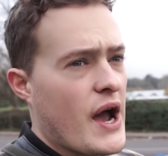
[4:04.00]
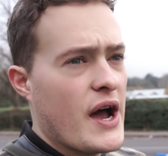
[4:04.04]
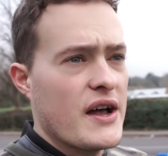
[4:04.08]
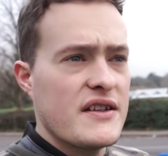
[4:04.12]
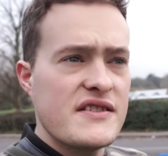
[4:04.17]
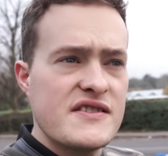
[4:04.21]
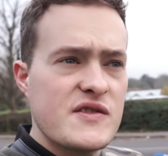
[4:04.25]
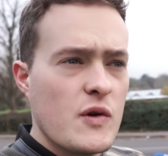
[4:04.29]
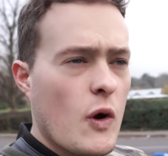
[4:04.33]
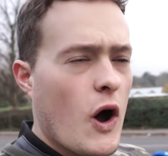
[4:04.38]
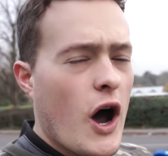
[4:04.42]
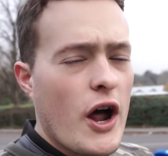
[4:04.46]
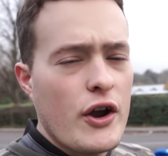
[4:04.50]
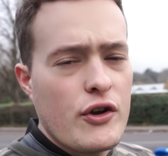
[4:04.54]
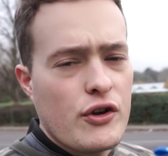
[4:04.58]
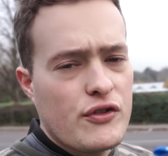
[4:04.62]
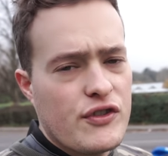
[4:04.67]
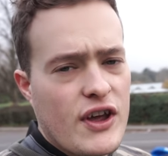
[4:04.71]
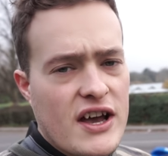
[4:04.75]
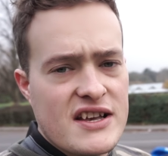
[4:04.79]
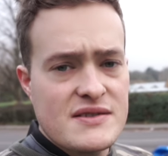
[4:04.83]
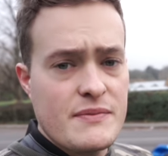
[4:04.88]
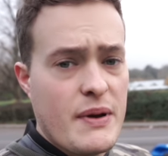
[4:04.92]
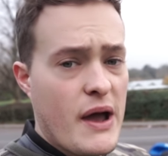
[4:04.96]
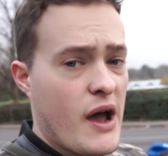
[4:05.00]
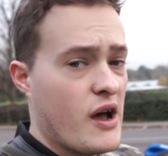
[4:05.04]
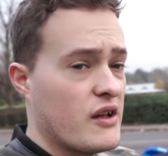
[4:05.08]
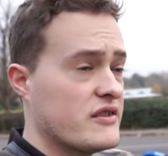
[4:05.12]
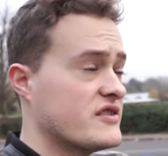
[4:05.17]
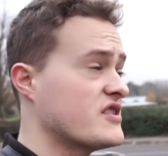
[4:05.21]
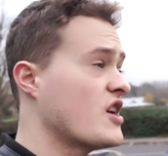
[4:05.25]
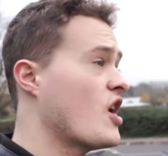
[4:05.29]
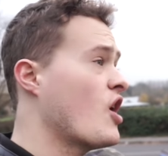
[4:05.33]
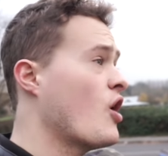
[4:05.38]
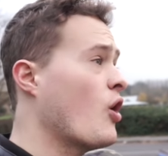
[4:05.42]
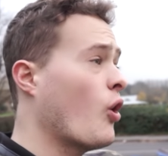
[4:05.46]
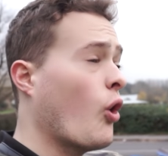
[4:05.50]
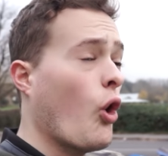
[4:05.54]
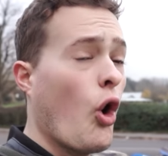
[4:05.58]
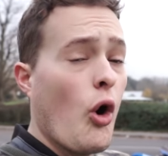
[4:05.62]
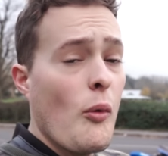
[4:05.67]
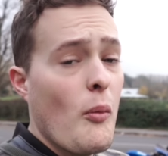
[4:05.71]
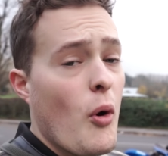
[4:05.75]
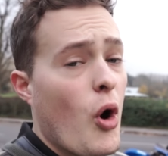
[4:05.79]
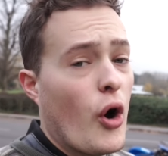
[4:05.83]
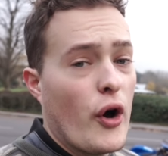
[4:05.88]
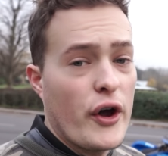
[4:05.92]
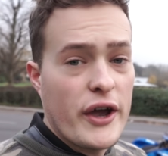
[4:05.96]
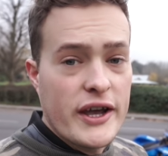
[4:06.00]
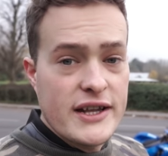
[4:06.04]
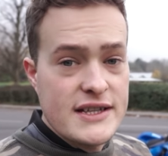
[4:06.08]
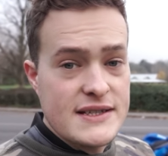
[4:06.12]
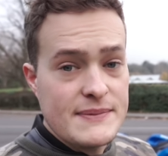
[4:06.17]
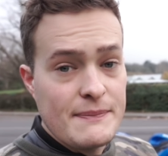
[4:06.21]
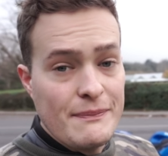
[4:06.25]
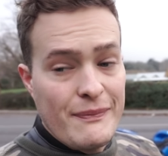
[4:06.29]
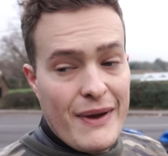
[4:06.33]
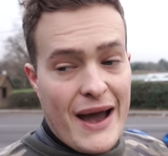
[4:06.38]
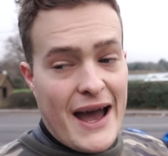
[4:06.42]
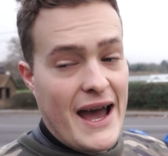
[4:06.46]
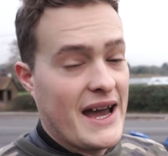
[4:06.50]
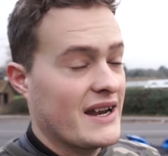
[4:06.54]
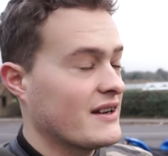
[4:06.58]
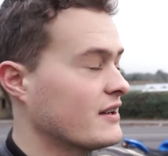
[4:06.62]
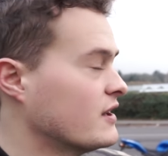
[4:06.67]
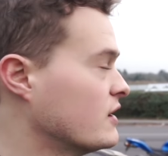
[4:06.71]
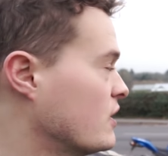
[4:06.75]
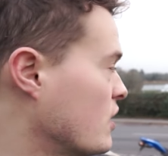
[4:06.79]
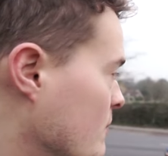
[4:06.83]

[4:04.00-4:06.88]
pounds to hundred thousand pounds or more. It's mad.